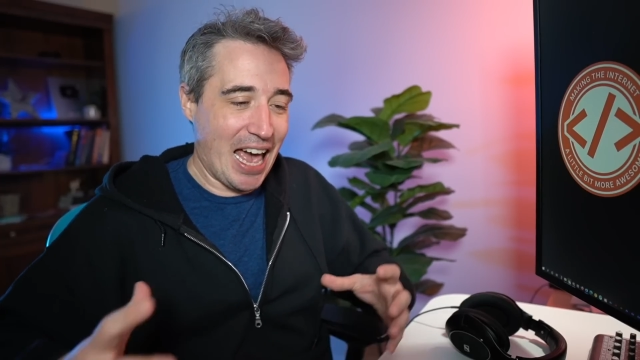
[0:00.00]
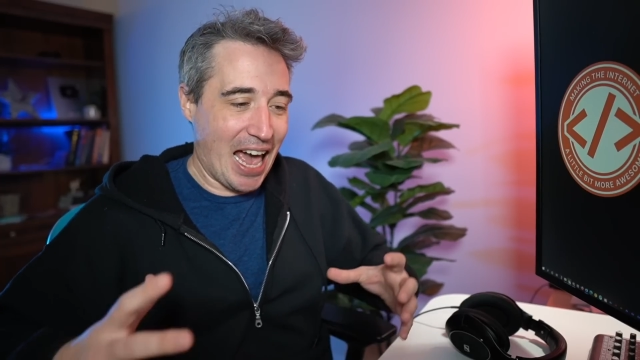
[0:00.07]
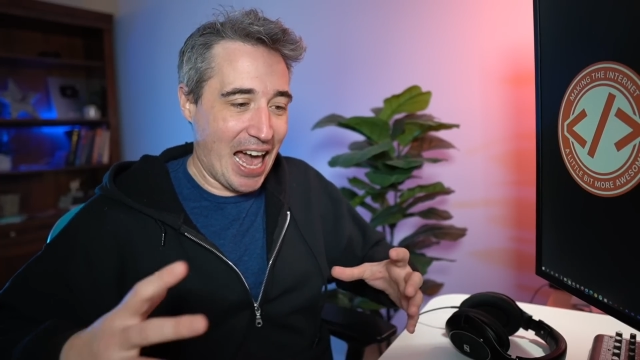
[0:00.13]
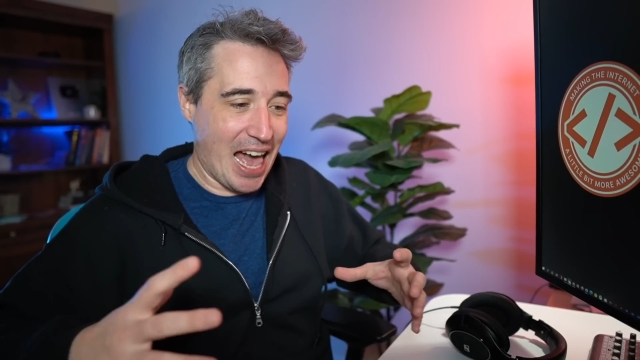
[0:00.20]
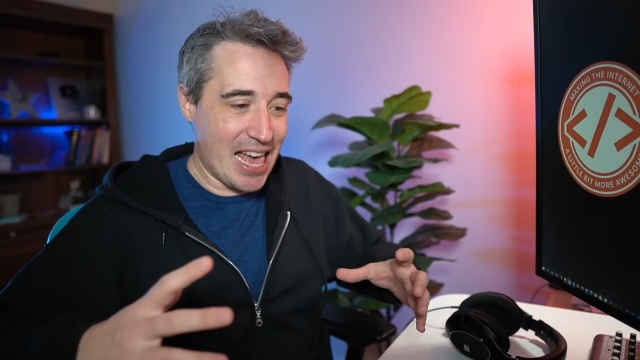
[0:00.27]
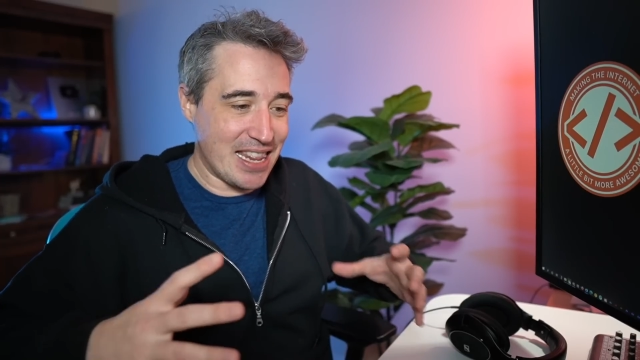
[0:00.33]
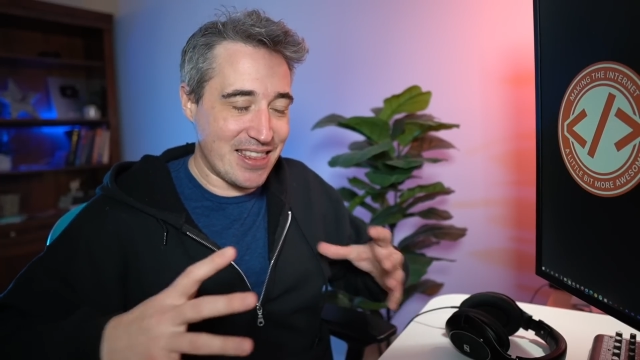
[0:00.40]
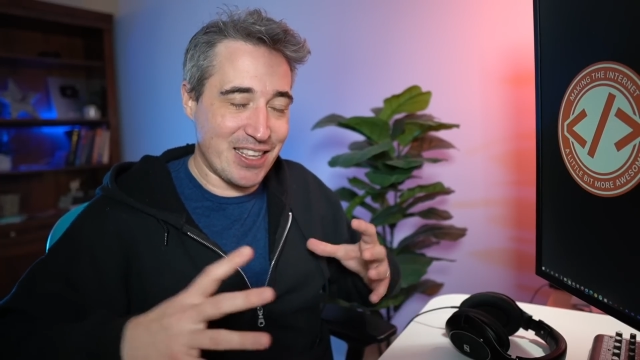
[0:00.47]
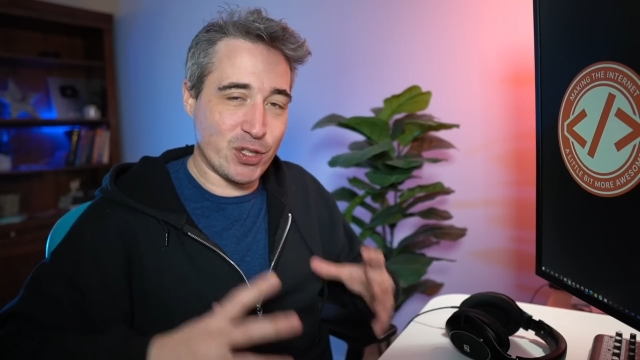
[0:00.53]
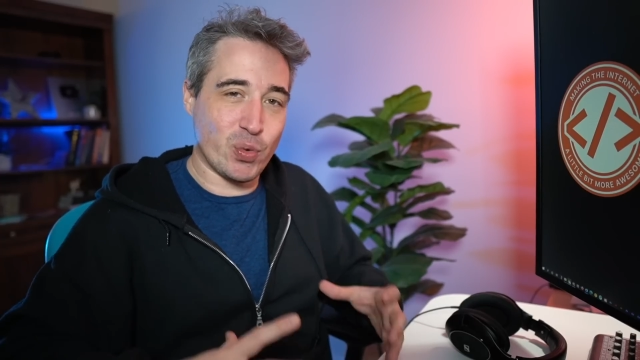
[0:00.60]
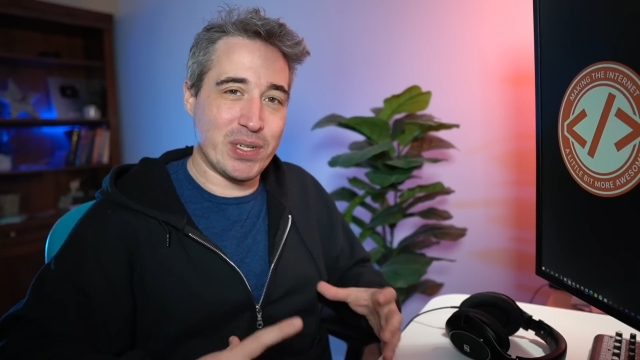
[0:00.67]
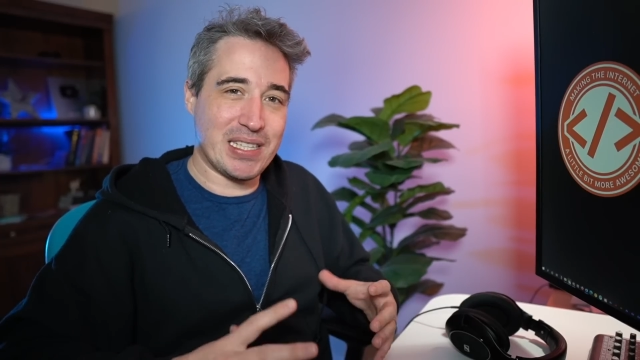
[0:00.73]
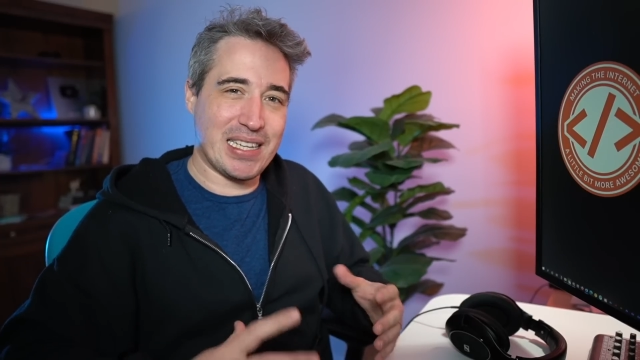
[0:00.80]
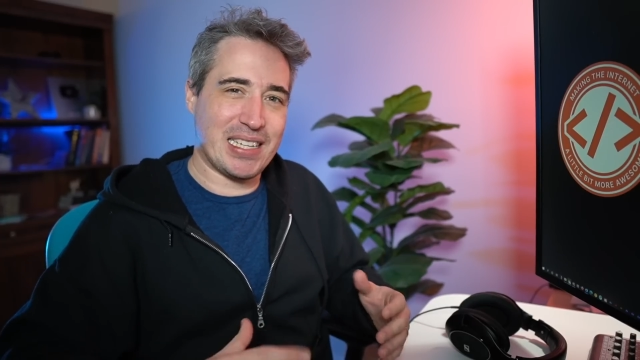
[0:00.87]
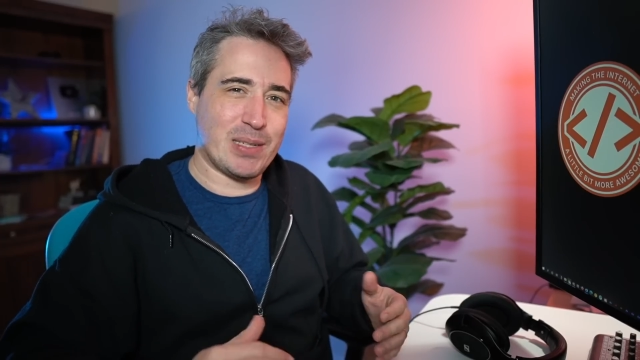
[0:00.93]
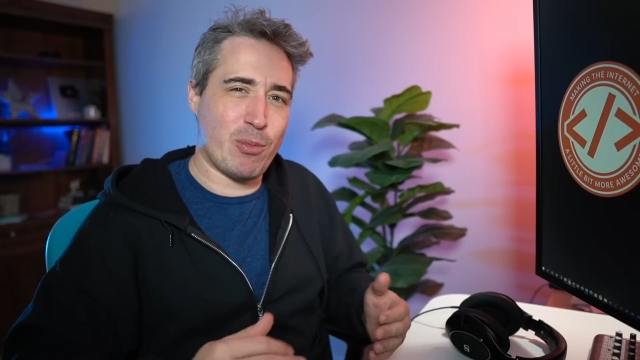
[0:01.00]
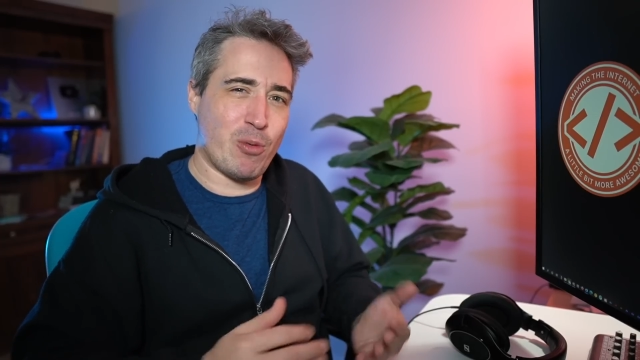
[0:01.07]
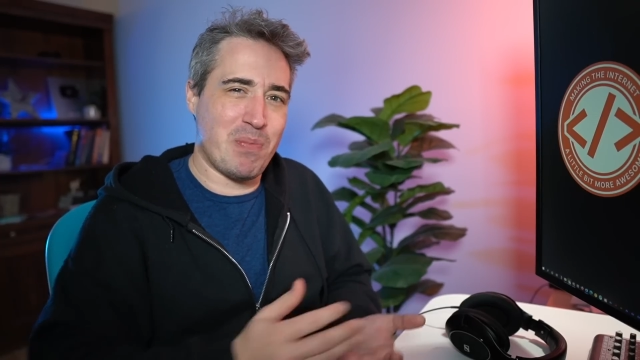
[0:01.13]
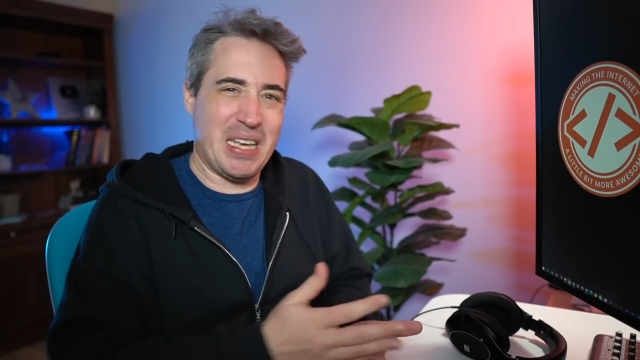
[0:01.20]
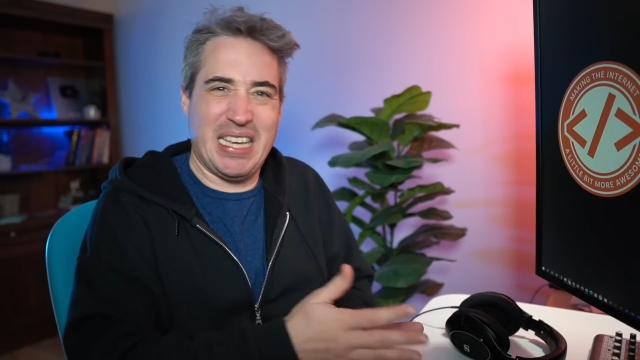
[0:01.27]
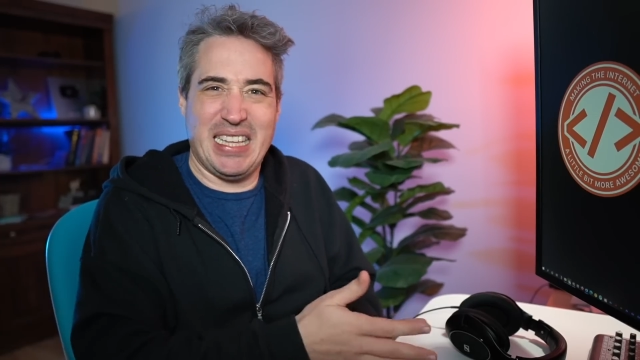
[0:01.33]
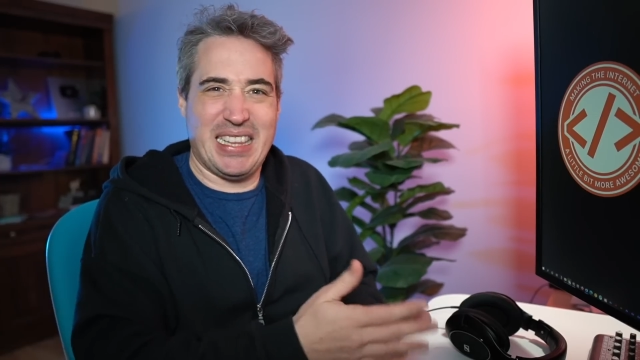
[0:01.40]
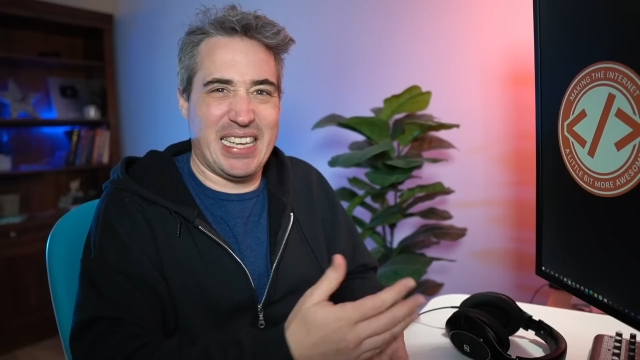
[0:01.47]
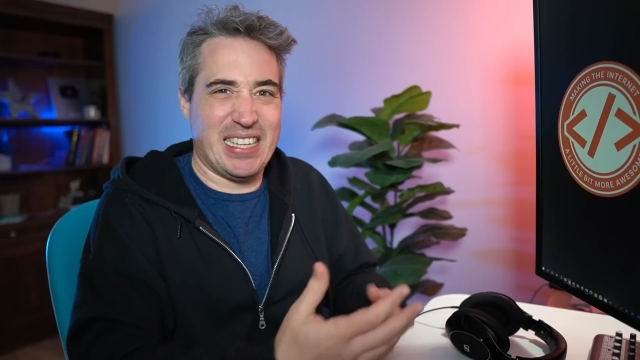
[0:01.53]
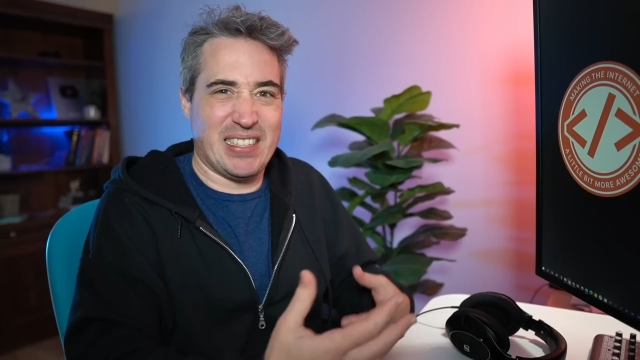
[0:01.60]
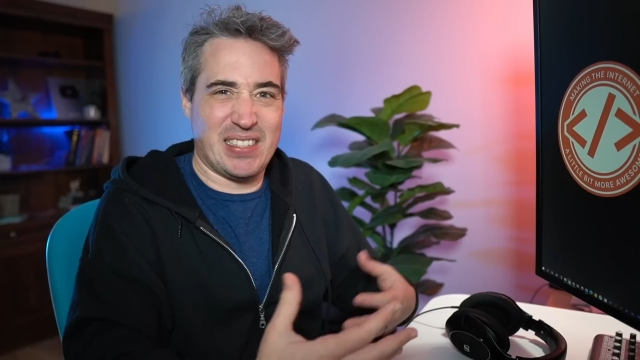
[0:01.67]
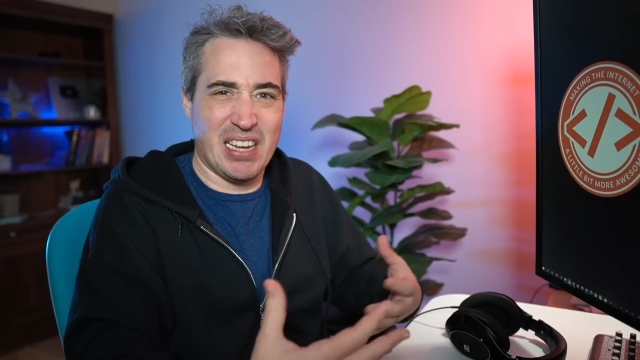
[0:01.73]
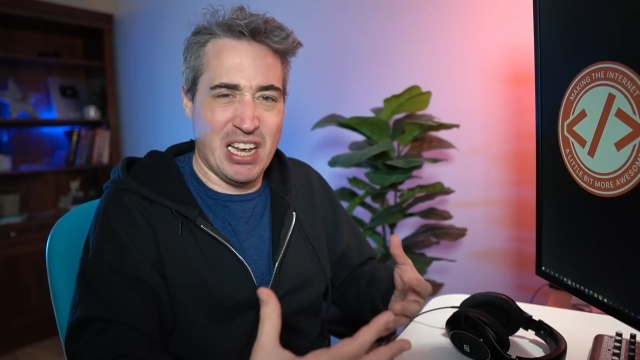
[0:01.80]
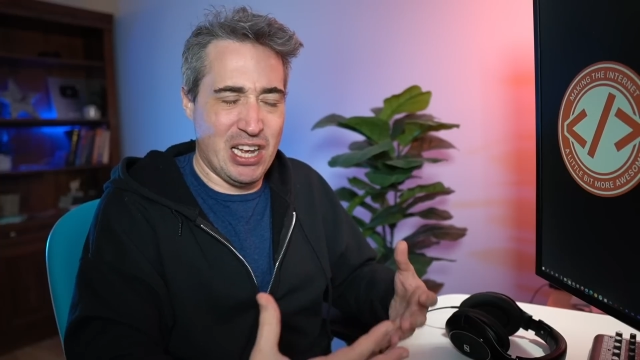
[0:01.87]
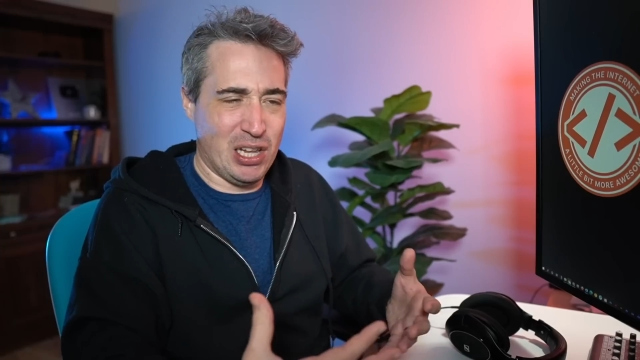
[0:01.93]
And this one's less about making things